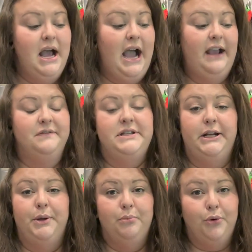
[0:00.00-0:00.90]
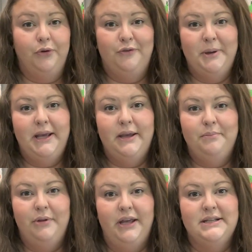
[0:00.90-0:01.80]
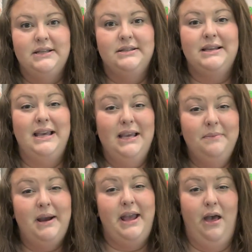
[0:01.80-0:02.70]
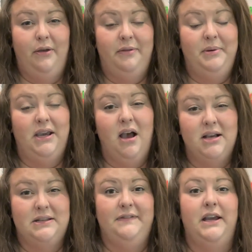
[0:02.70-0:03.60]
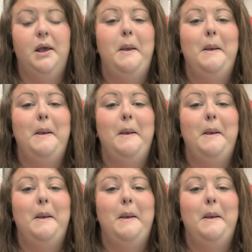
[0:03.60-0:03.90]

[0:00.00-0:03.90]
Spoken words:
I've seen improvement in places in my health because of it.